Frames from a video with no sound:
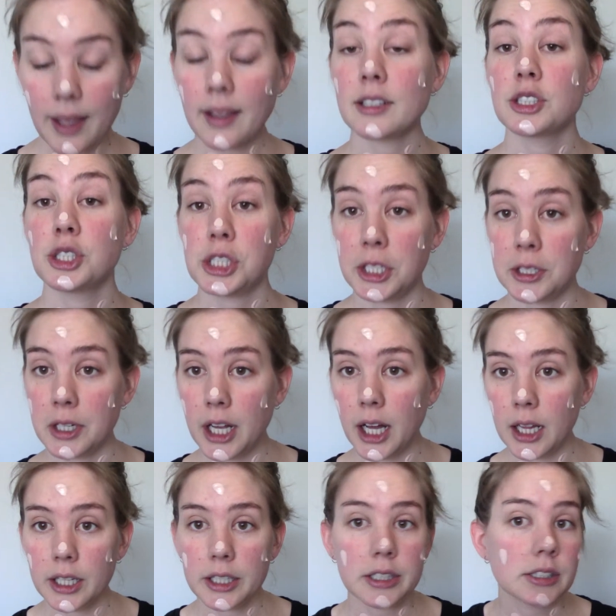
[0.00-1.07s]
in sheer
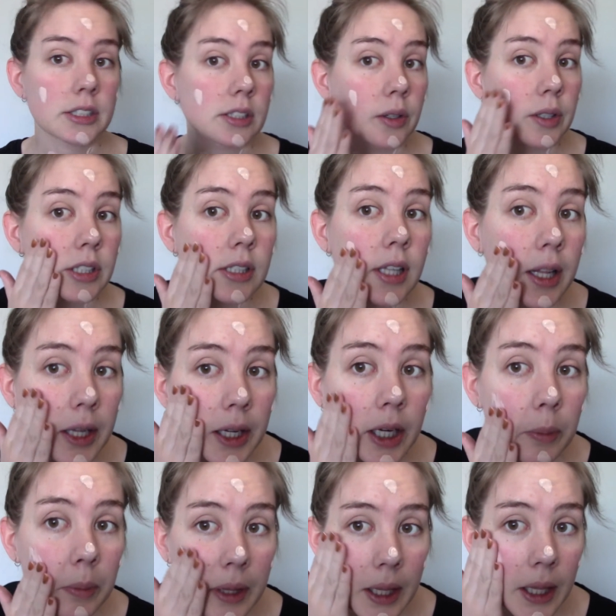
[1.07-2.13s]
color, so it's not gonna
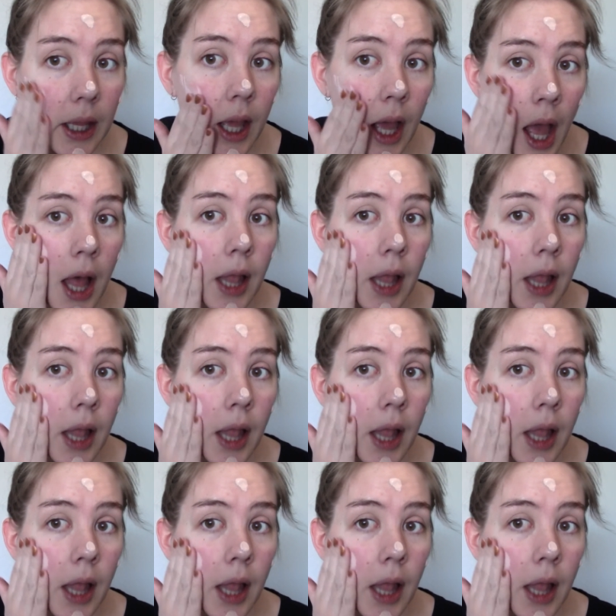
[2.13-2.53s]
be